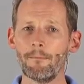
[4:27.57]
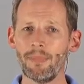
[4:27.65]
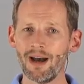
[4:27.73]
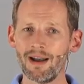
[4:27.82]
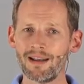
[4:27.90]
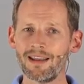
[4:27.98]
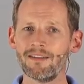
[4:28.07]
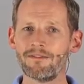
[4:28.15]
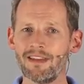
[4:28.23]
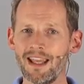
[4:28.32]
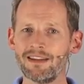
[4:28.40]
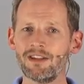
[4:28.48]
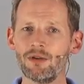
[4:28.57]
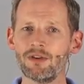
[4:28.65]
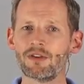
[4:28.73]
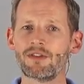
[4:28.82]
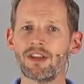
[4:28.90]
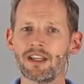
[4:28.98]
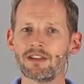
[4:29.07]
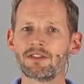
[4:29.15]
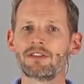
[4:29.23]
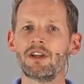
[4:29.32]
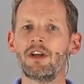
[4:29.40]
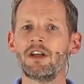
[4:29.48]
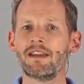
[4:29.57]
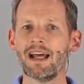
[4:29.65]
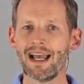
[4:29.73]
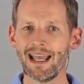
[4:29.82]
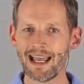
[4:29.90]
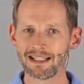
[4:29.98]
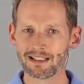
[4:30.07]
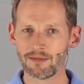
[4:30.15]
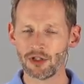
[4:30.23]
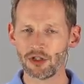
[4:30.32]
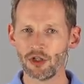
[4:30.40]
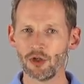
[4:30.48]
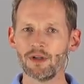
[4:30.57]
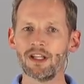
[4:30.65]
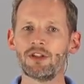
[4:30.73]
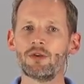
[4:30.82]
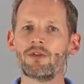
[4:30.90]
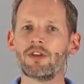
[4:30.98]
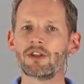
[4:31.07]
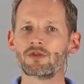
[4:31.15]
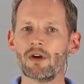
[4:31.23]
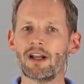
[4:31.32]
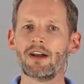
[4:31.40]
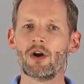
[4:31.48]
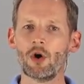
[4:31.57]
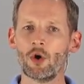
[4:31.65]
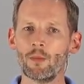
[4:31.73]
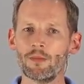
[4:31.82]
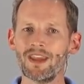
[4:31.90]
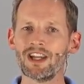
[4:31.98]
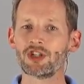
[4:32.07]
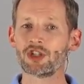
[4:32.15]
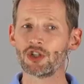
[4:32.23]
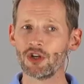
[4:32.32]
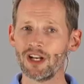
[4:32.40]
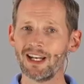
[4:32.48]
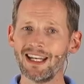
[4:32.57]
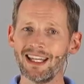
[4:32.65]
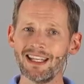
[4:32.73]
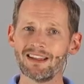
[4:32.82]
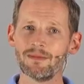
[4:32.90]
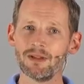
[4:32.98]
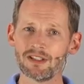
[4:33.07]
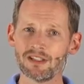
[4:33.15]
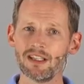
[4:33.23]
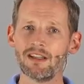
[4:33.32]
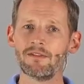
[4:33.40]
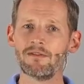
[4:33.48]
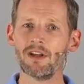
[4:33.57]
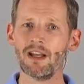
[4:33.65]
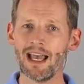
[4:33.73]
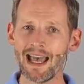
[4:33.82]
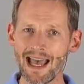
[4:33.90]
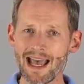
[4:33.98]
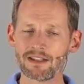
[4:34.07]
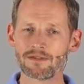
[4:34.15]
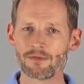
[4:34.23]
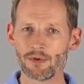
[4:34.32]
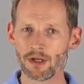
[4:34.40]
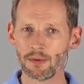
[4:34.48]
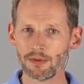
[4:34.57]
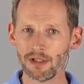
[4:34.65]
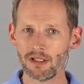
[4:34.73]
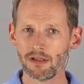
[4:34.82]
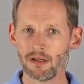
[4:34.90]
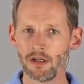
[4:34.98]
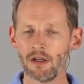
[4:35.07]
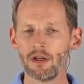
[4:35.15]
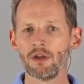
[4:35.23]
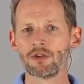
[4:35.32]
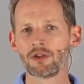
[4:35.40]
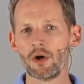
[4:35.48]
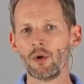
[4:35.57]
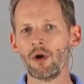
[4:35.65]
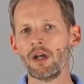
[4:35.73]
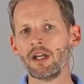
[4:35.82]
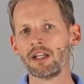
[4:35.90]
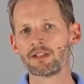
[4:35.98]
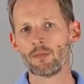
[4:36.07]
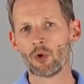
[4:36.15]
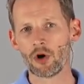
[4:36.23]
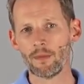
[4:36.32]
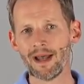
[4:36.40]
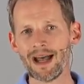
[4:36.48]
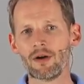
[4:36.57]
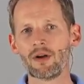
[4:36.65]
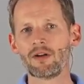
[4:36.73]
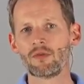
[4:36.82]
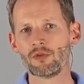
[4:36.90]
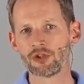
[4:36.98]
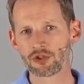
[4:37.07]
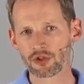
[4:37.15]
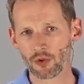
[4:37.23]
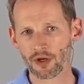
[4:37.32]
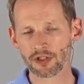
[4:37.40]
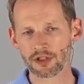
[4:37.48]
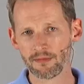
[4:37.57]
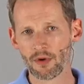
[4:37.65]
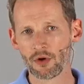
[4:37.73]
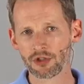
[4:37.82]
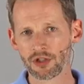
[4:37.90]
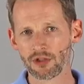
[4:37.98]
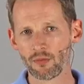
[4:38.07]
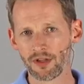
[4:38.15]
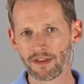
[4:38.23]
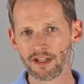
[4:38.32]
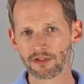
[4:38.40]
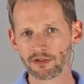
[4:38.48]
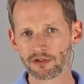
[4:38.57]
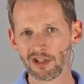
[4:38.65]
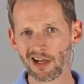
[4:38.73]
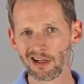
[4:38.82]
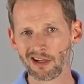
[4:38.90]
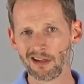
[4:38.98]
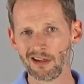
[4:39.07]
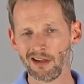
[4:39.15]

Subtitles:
But if they do their things that I ask them to do and they do things right at home, they shouldn't need to be seen as frequently. So it's more about restoring some motion when things are stuck.